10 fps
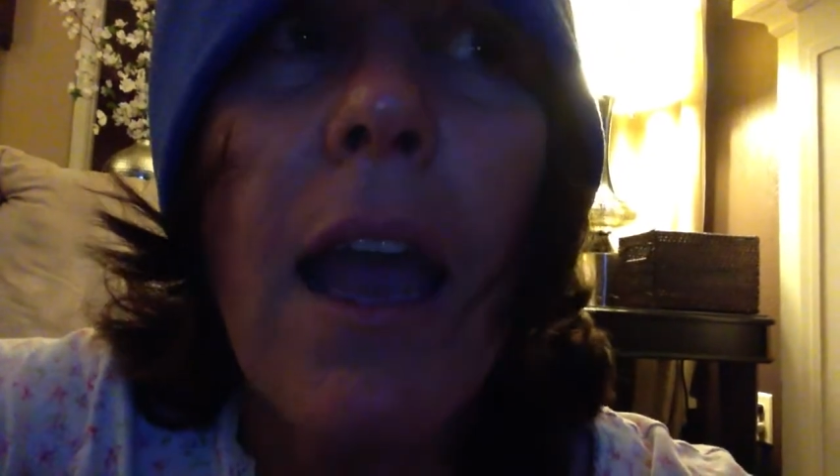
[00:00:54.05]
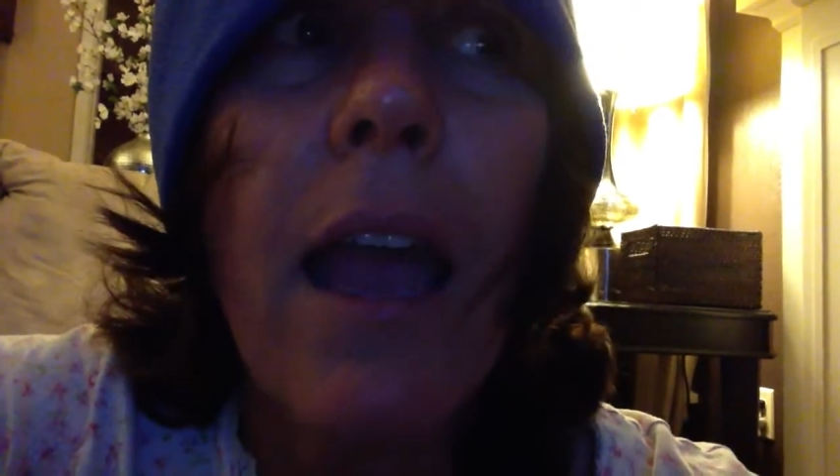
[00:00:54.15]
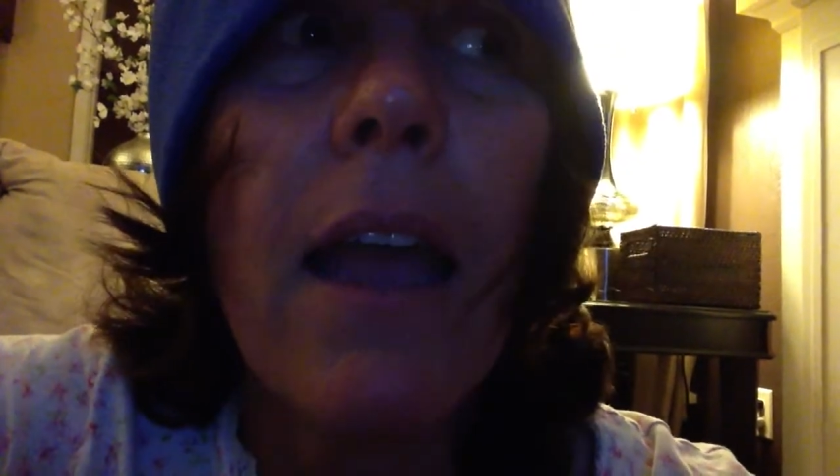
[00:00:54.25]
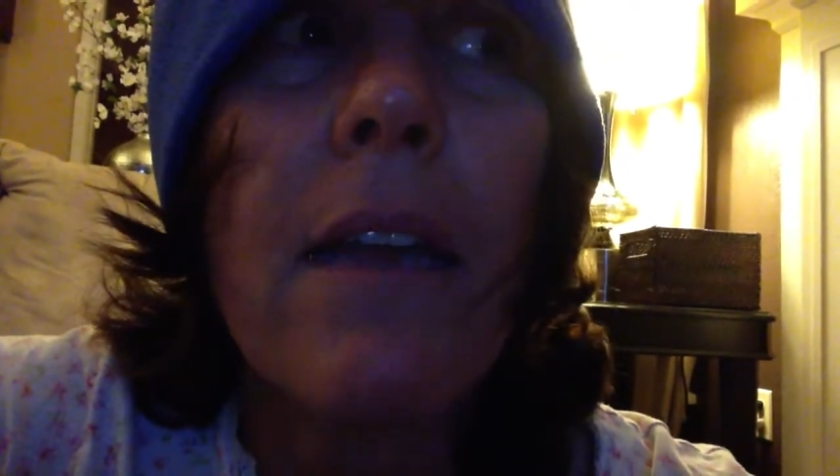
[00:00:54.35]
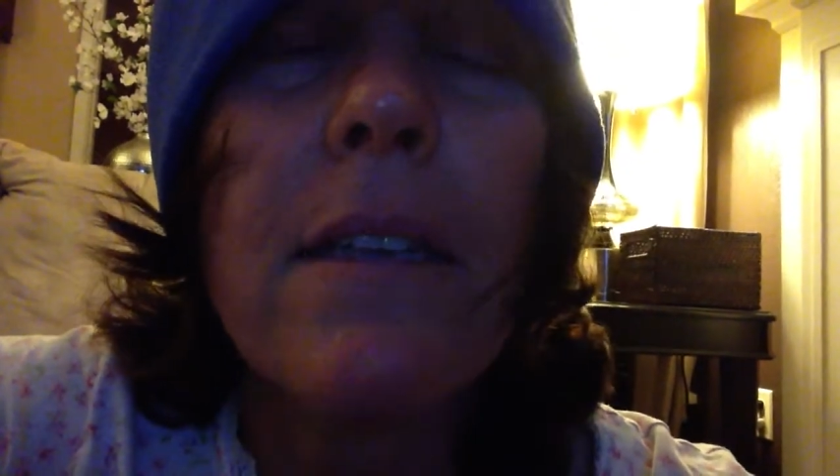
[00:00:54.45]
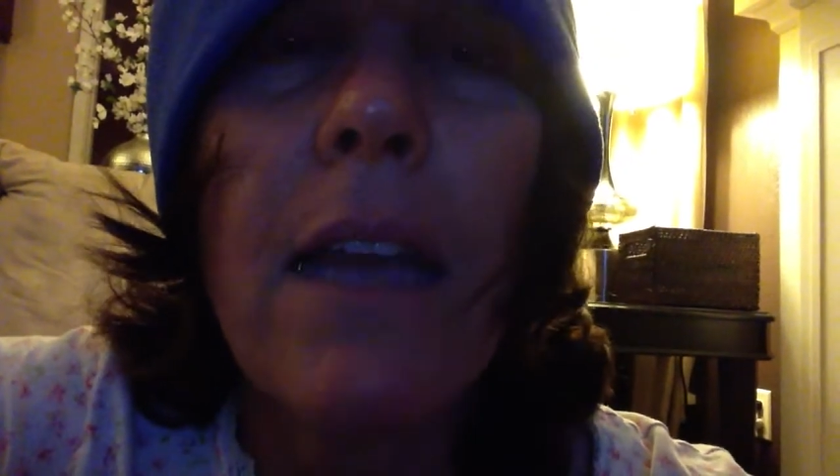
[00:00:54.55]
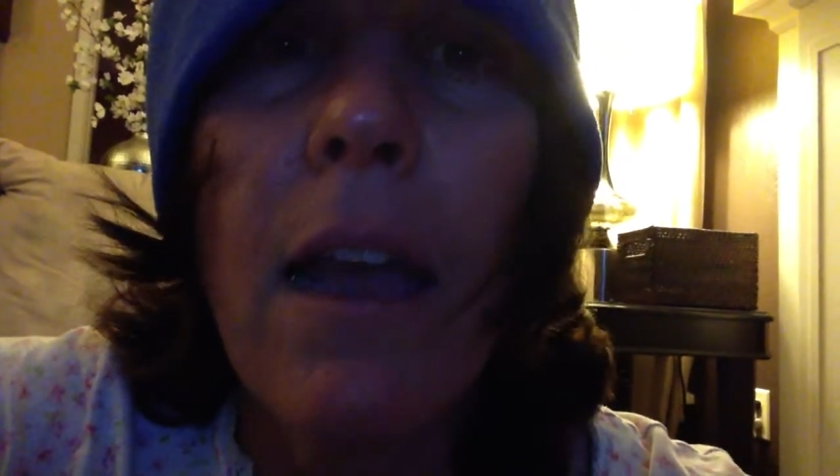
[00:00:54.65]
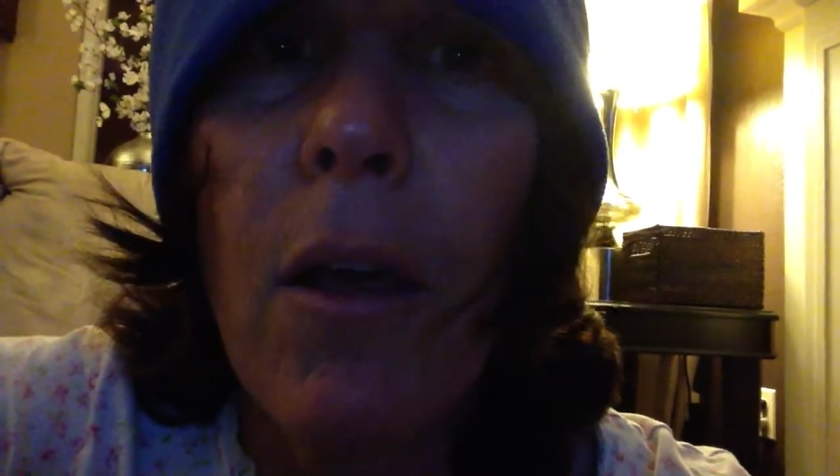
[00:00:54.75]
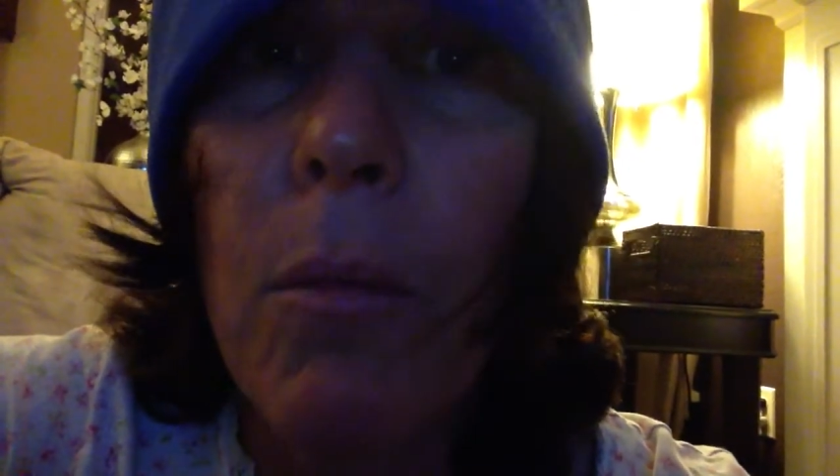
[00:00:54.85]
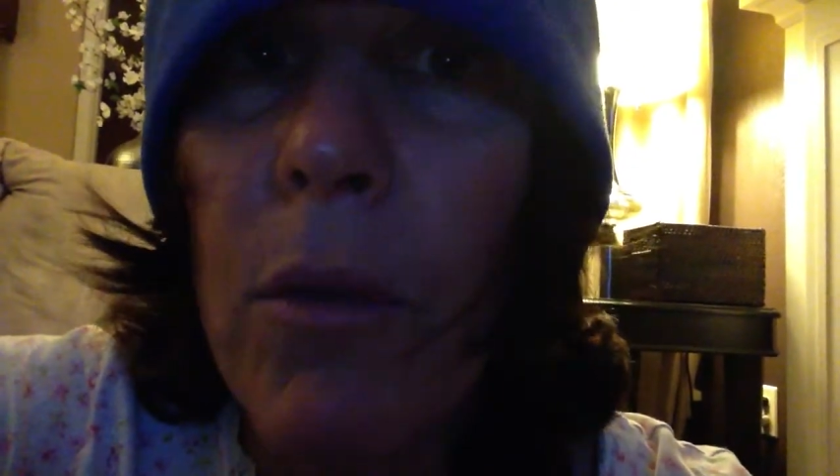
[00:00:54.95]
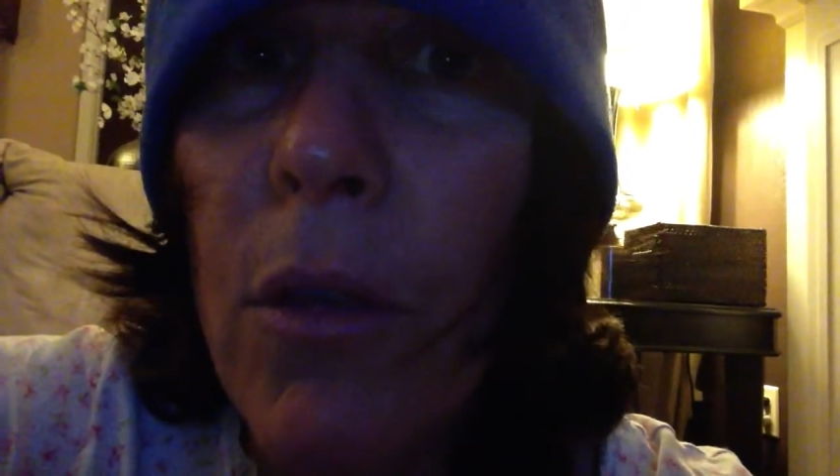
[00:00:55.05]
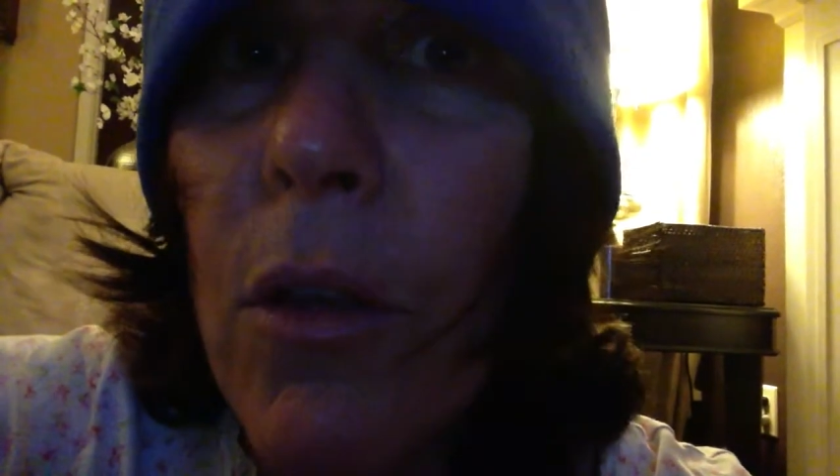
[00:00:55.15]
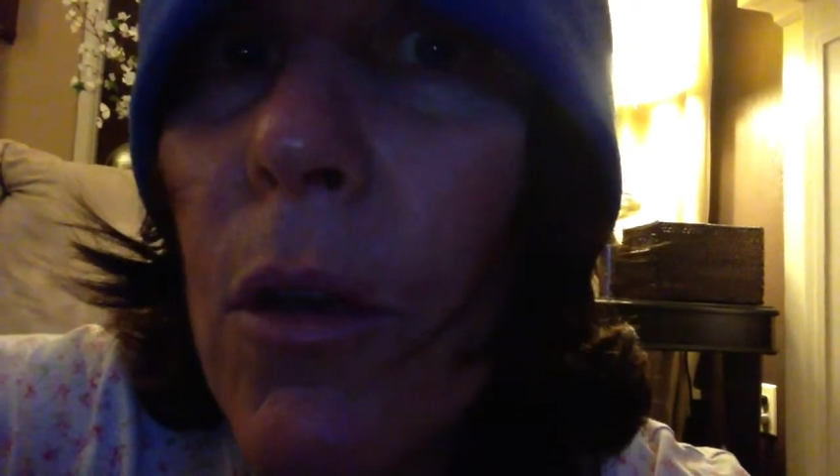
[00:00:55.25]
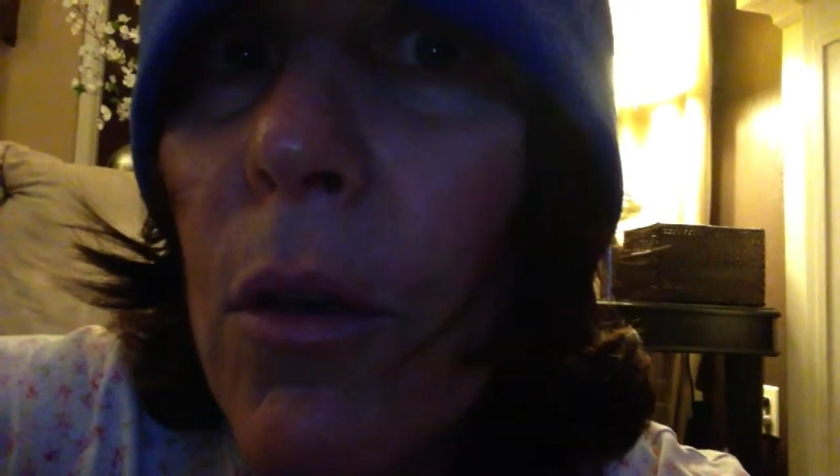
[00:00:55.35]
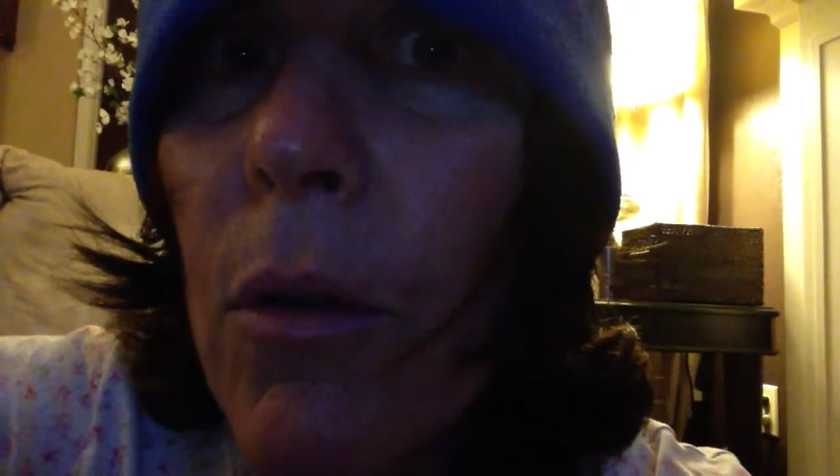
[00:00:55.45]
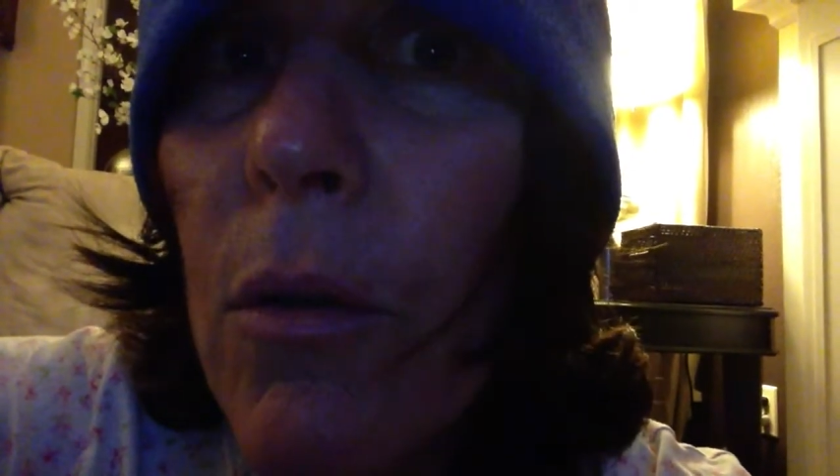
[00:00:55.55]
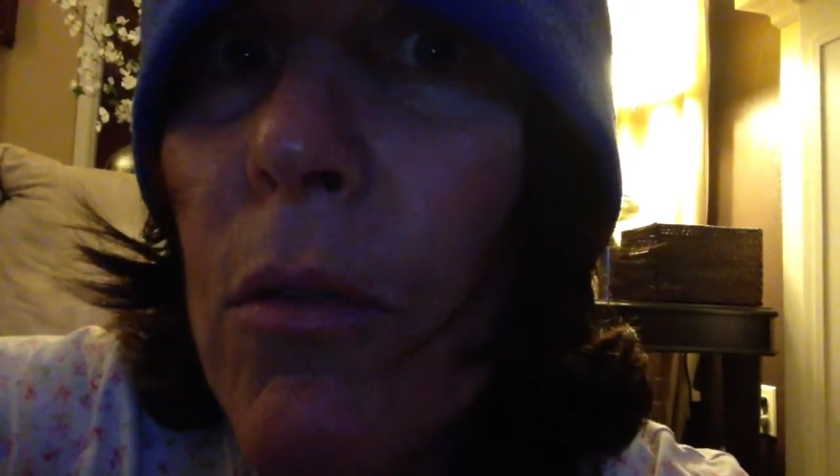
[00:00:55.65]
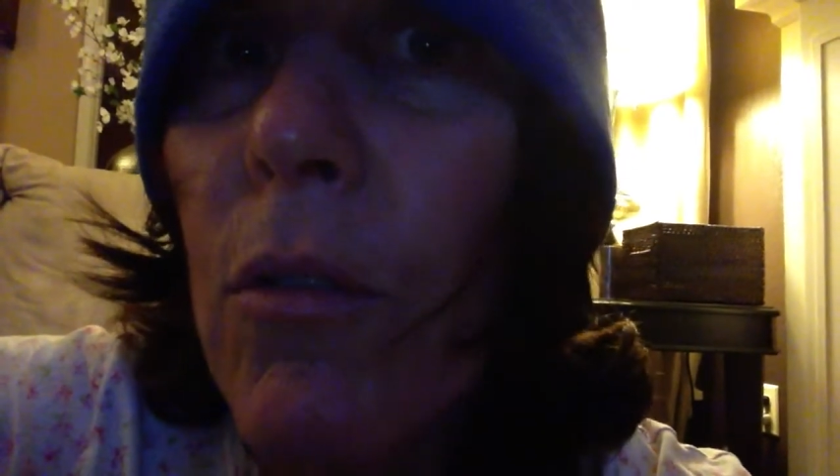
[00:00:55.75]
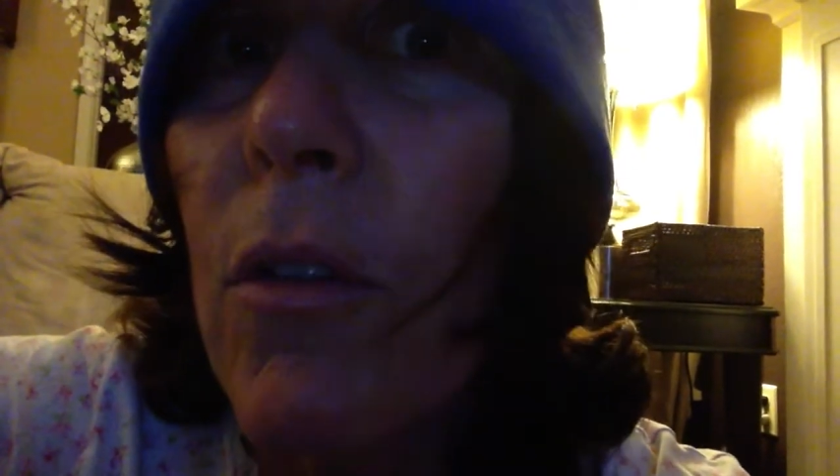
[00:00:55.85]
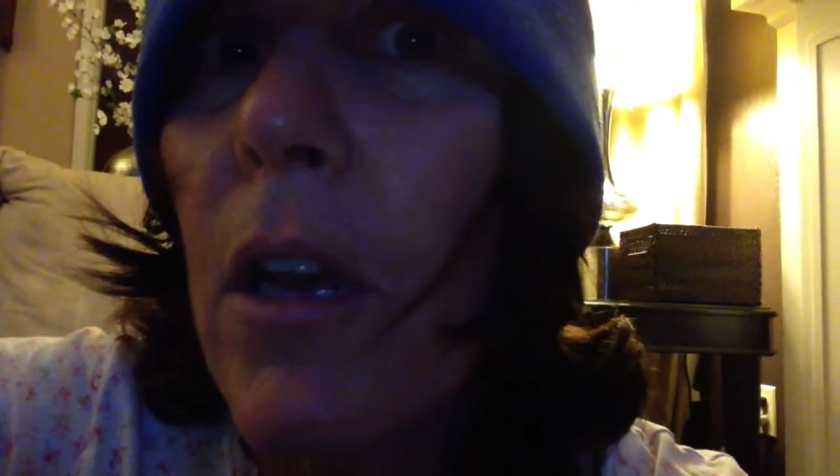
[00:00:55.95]
and to help you
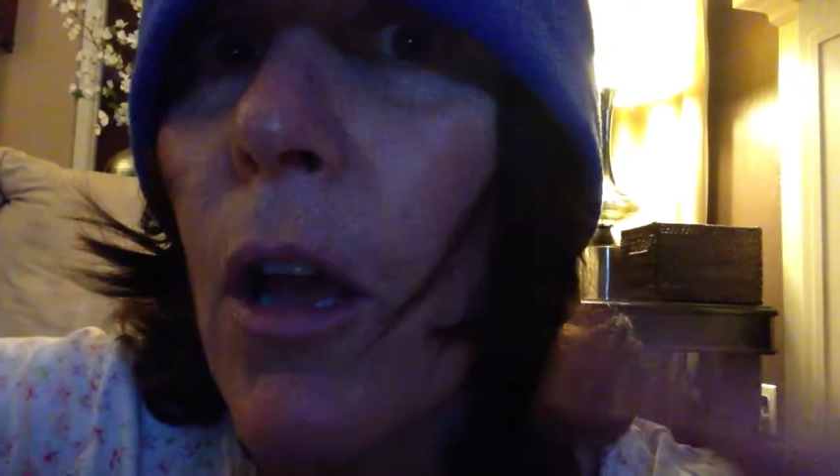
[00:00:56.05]
so you can